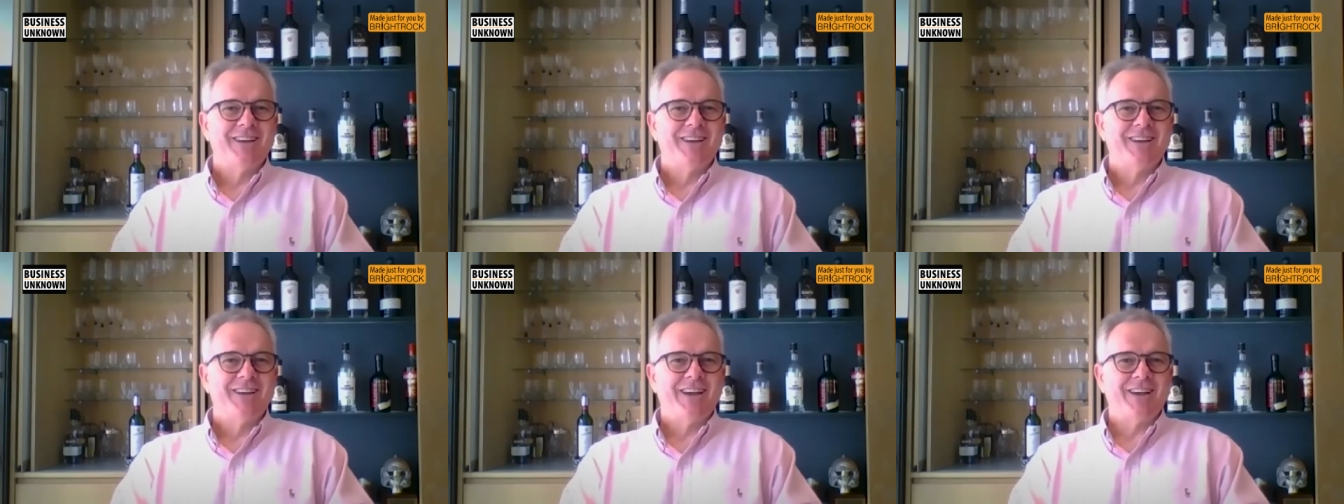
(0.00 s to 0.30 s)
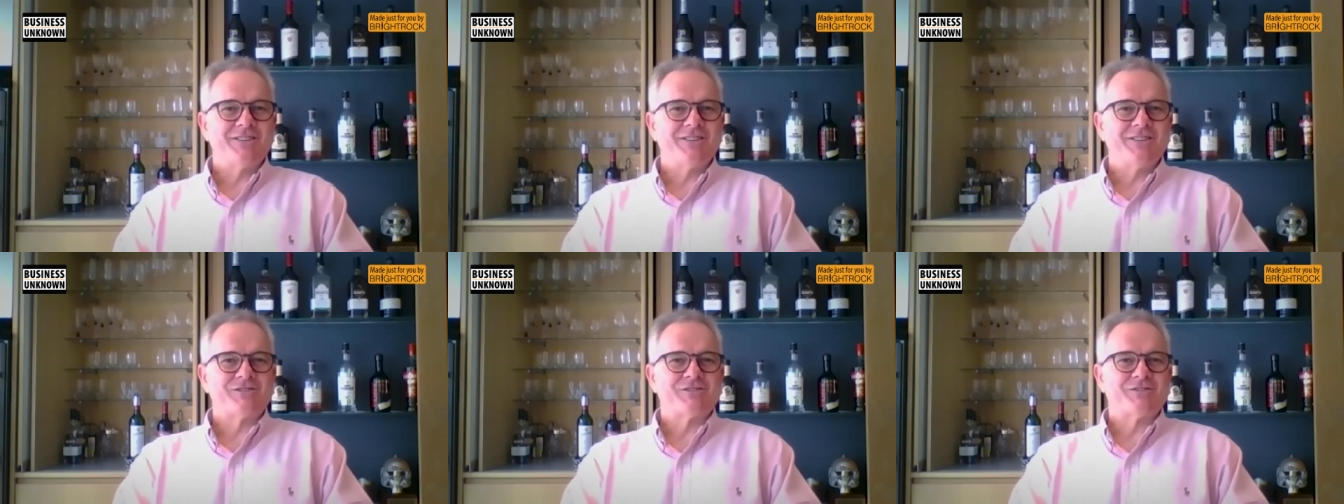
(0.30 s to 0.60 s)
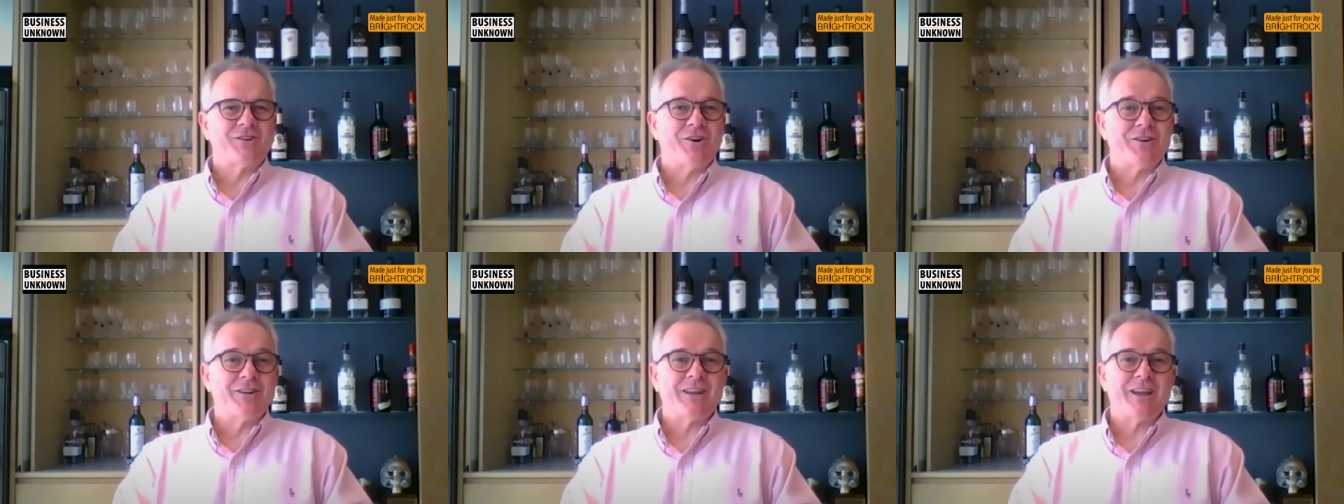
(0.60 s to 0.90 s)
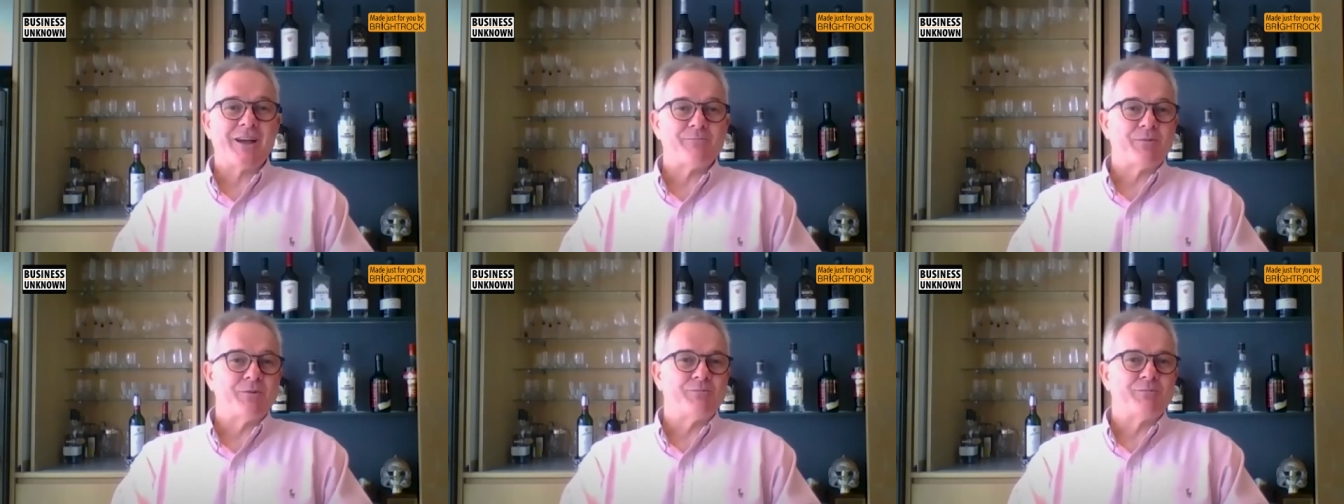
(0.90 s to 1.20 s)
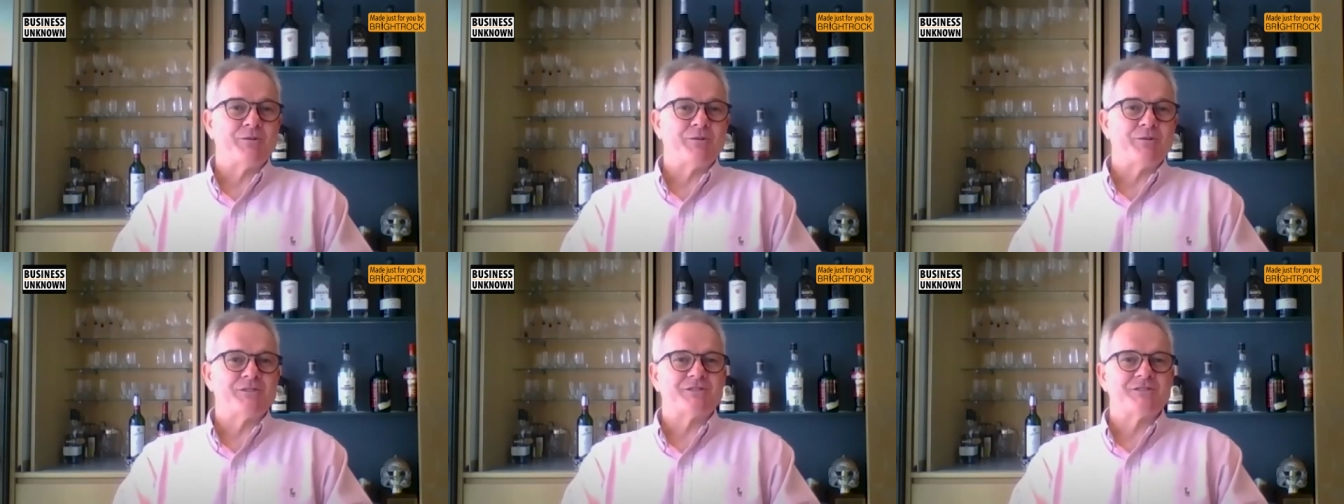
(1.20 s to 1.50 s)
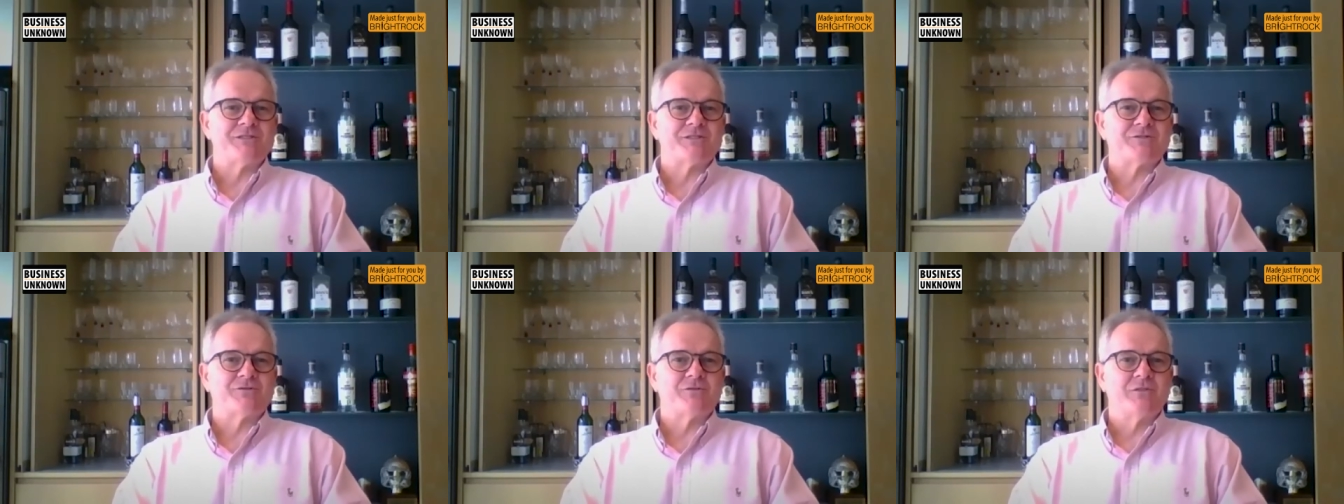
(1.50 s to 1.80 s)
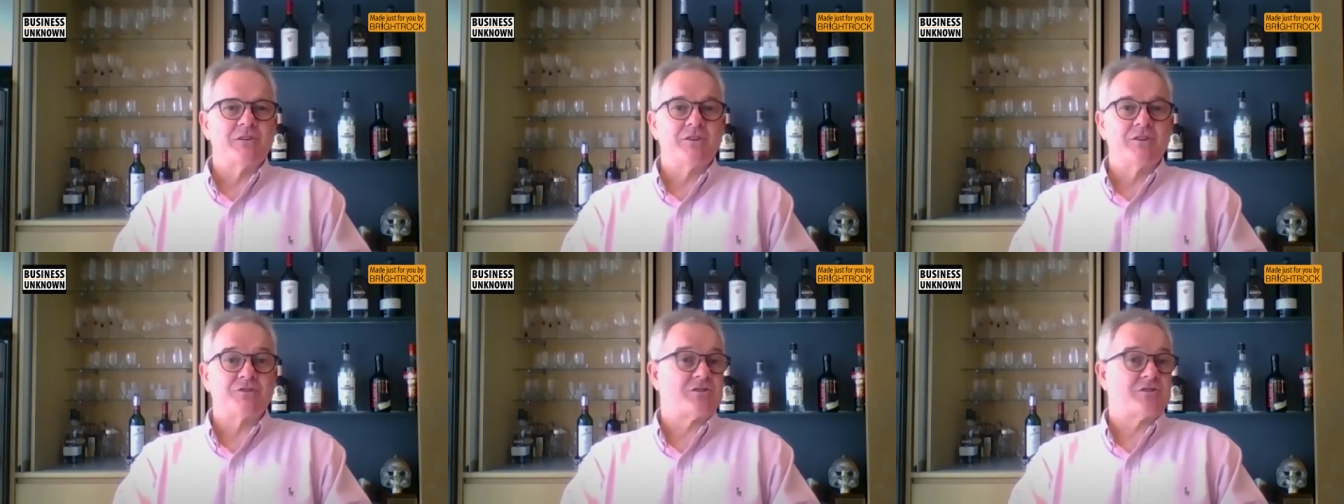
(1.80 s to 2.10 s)
and starting up a business
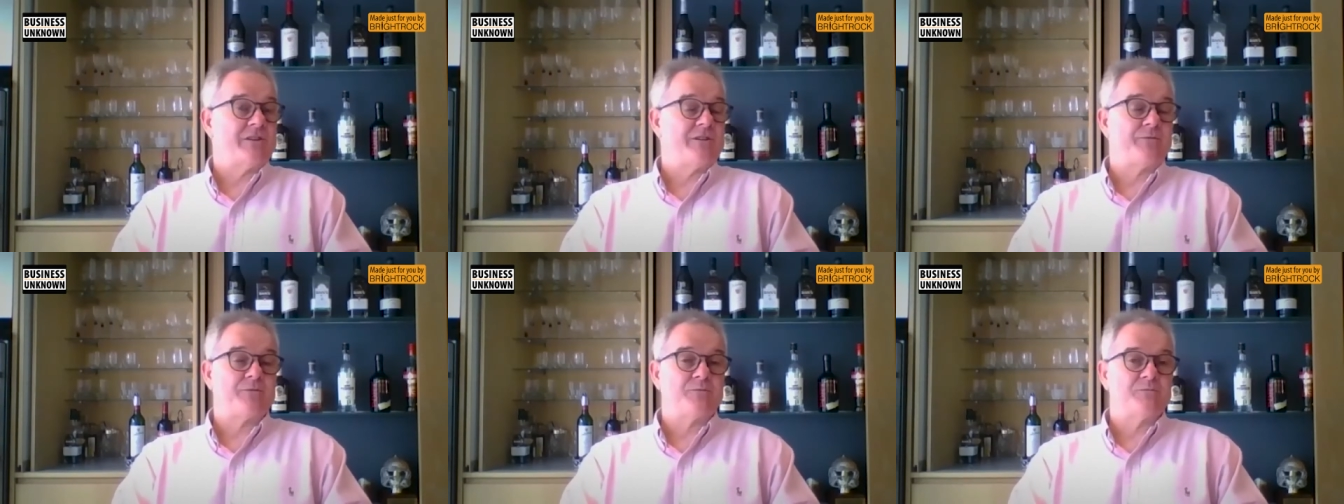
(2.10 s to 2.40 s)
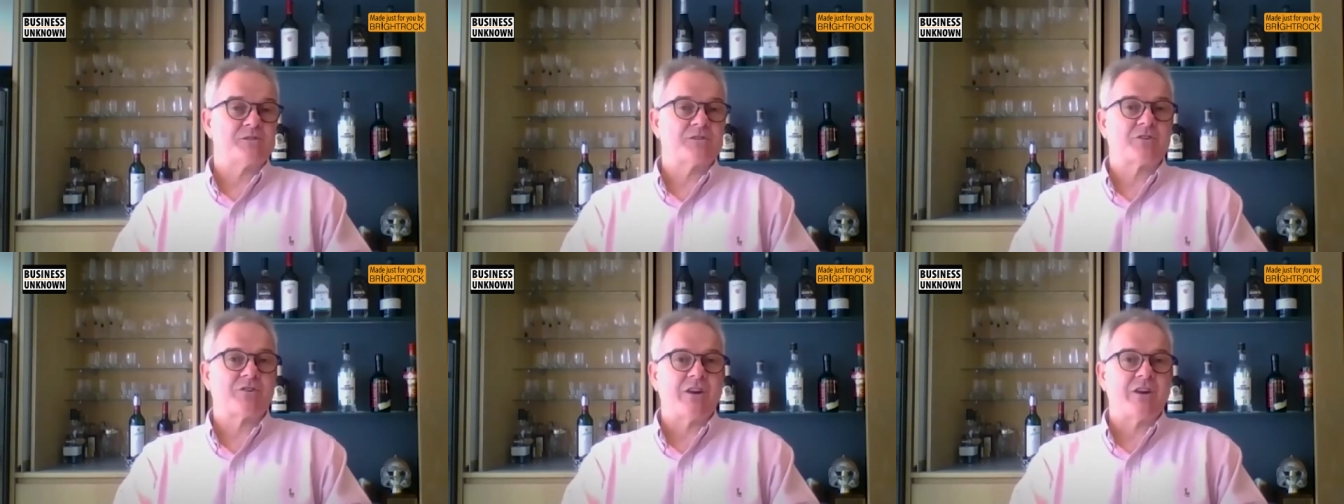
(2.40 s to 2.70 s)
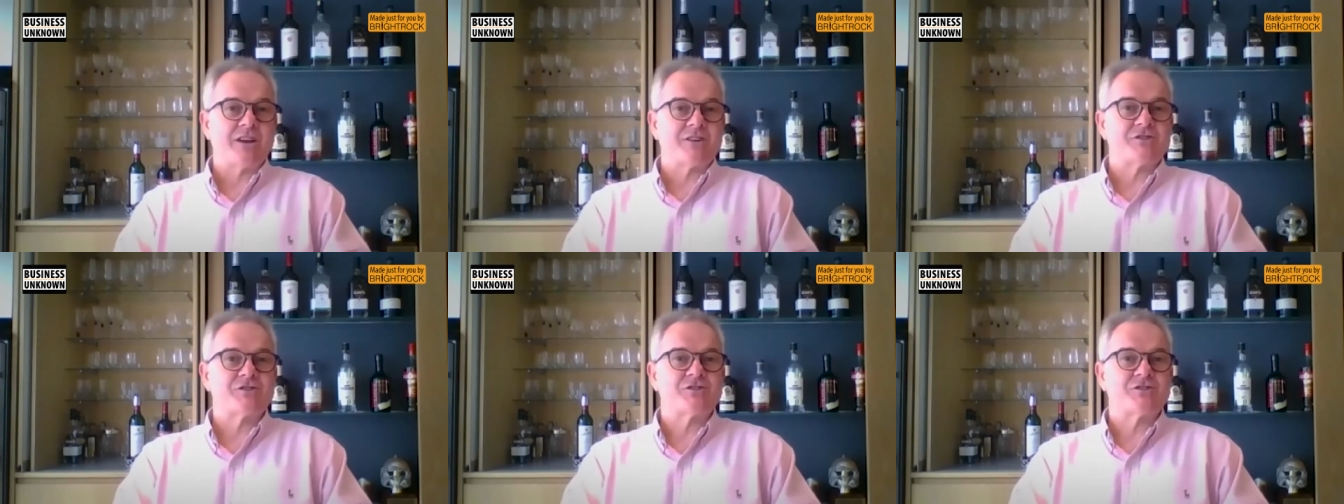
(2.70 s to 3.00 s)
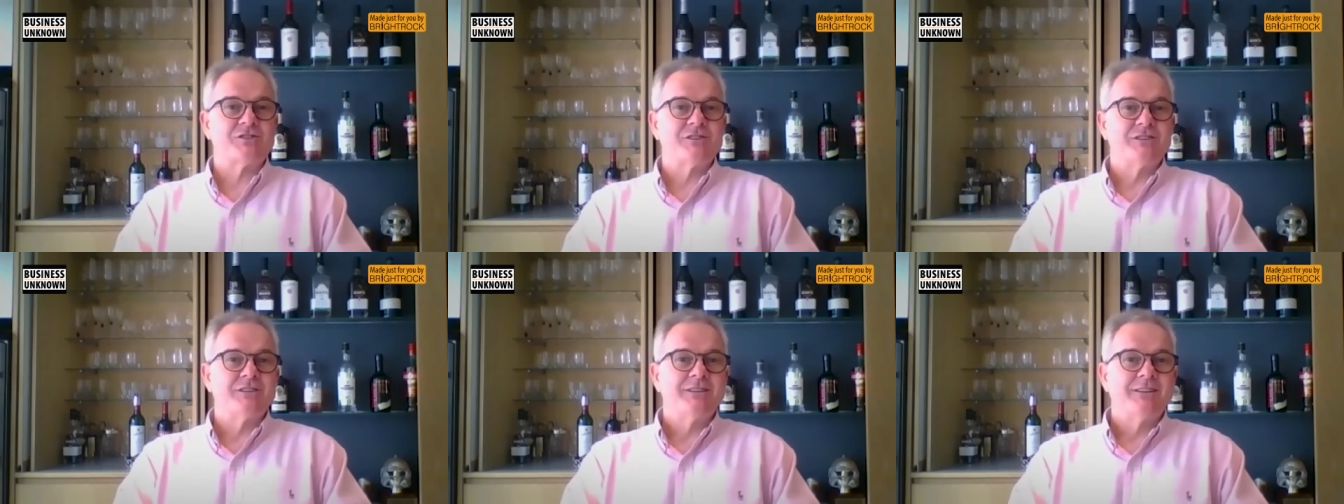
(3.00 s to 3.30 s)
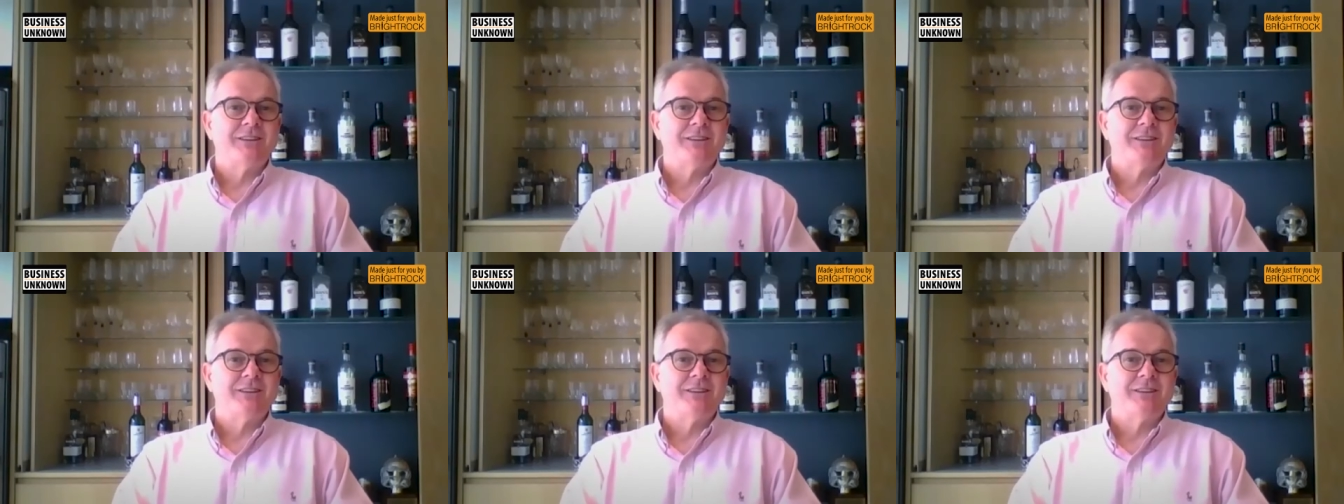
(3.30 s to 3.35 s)
literally from scratch